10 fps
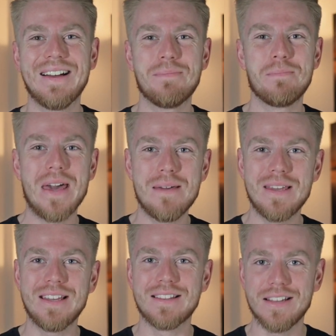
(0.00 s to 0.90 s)

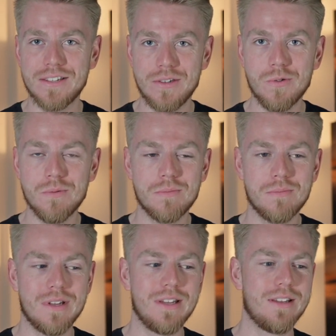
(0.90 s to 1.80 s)
Maybe it's not you.
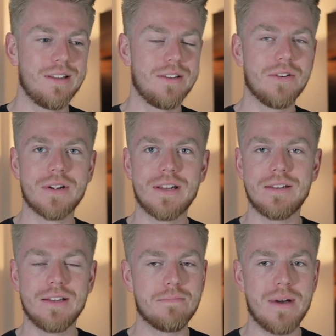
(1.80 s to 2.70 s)

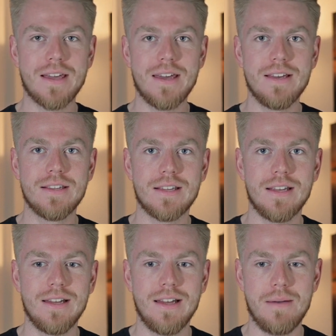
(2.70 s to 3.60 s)
In my case,
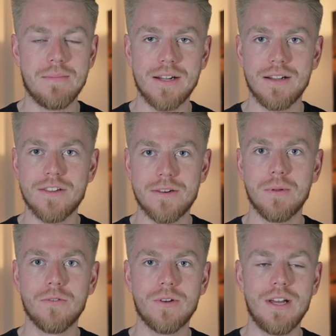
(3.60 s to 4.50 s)
I'm not
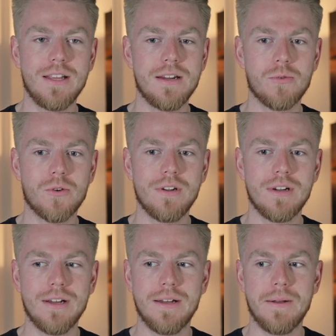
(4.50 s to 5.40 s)
eligible for that
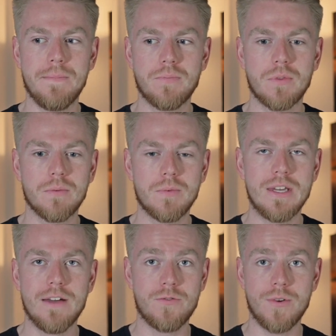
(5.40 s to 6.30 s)
anymore. We
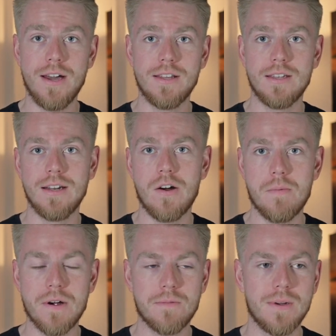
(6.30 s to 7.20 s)
have tried in our
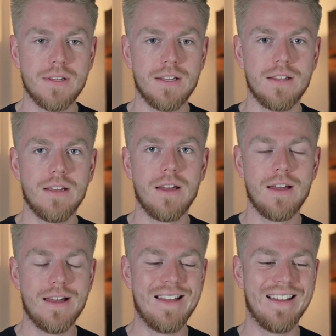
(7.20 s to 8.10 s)
apartment, and
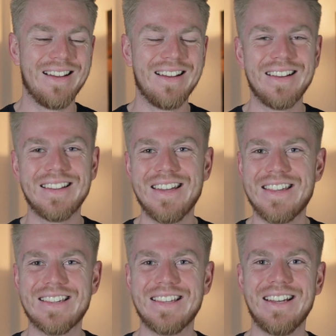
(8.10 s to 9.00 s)
they
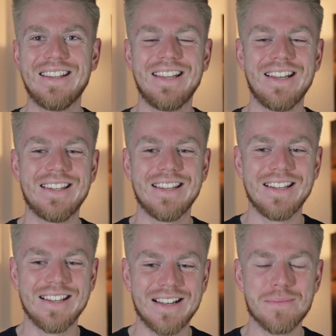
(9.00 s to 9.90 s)
just said
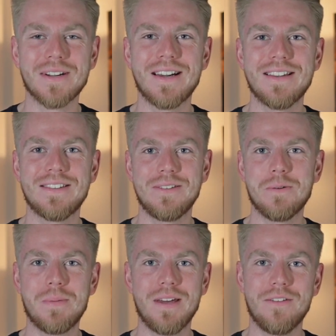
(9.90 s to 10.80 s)
that, come on guys, you
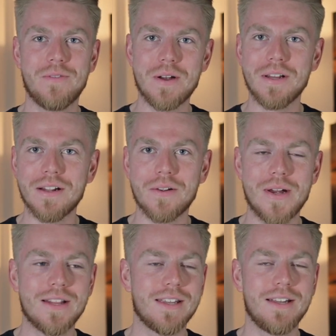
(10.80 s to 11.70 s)
pay very little
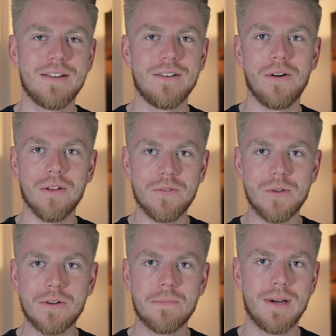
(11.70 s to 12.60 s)
rent, and all of
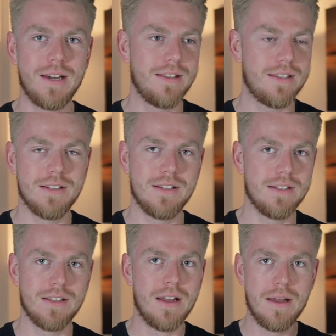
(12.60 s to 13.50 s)
you combined
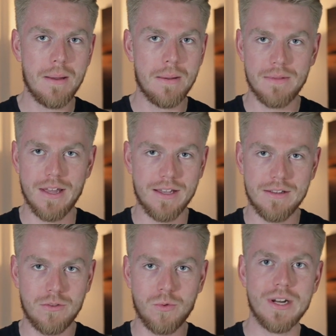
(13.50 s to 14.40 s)
earned
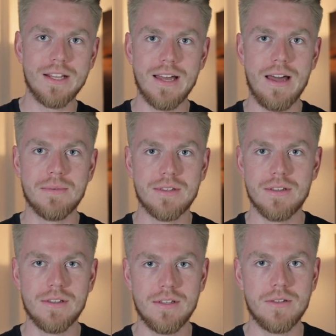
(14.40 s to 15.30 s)
like 20 times
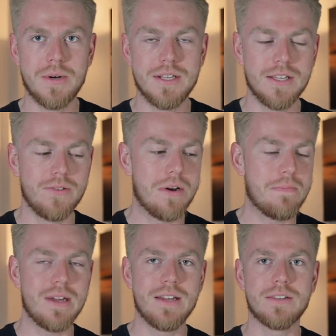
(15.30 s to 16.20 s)
the rent that you are
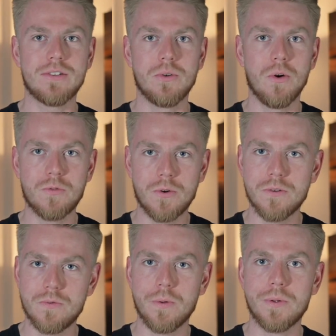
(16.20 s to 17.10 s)
paying. So of
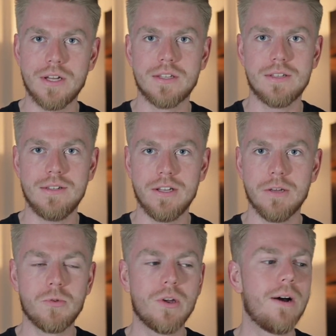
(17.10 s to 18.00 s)
course we will not
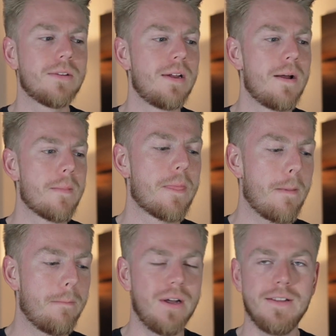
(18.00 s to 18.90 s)
help you out.
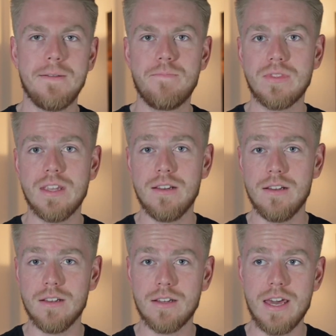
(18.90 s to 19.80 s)
But
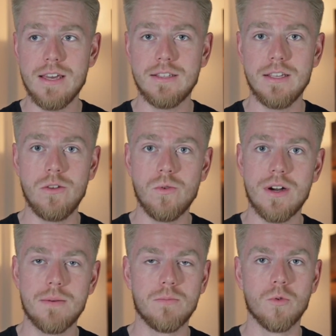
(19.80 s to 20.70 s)
in case that you
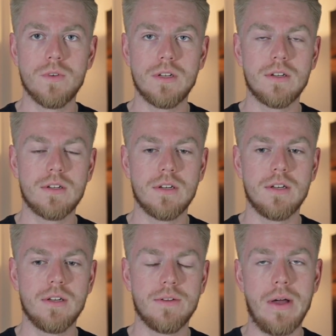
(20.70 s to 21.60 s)
are moving
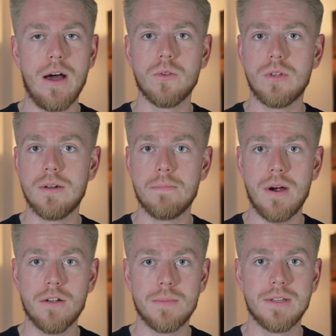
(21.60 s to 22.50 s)
out an
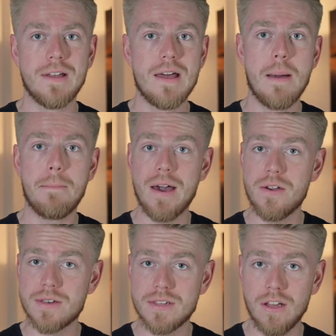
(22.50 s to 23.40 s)
apartment by
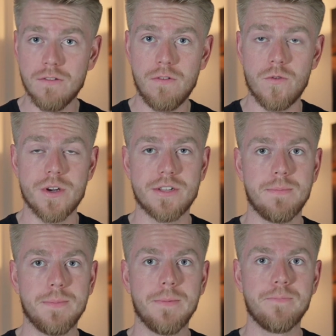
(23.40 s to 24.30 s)
yourself, for
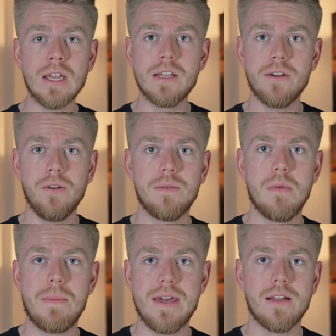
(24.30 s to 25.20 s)
example, and you're going
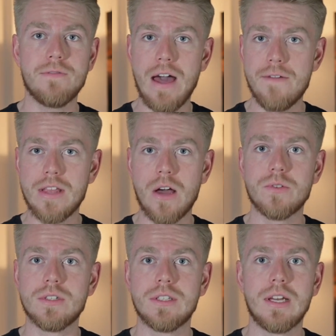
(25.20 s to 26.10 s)
to be paying
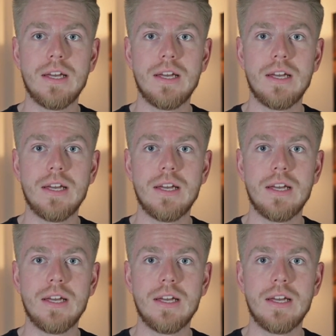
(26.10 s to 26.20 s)
5,000